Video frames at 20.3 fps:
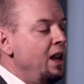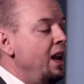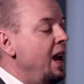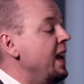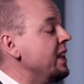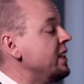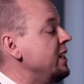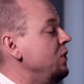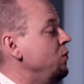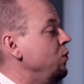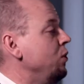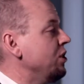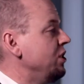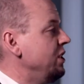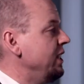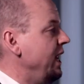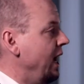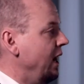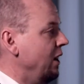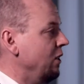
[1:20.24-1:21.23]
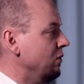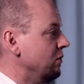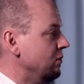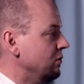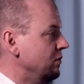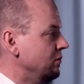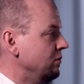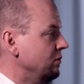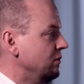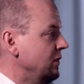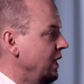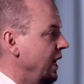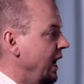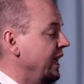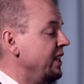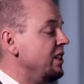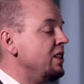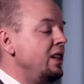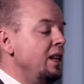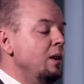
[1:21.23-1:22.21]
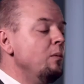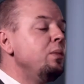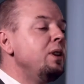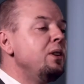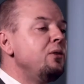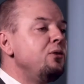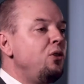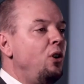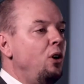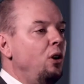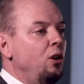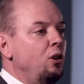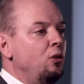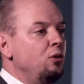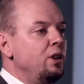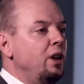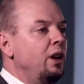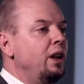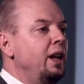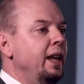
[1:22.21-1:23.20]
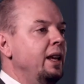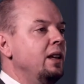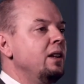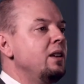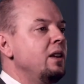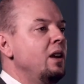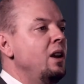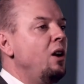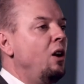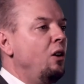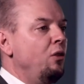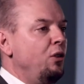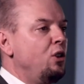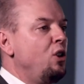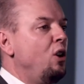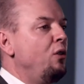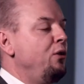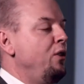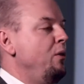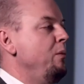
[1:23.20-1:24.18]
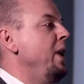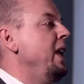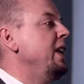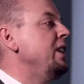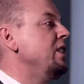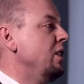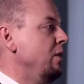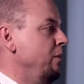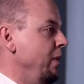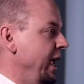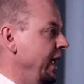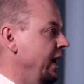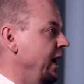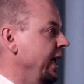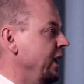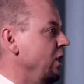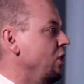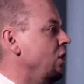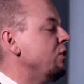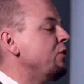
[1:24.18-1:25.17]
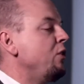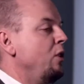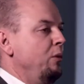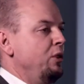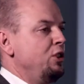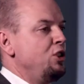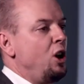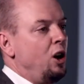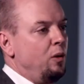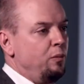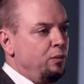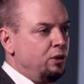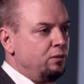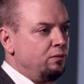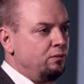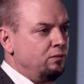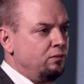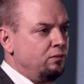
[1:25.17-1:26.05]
As it was now, I simply followed a link on the confirmation mail I got from the shop.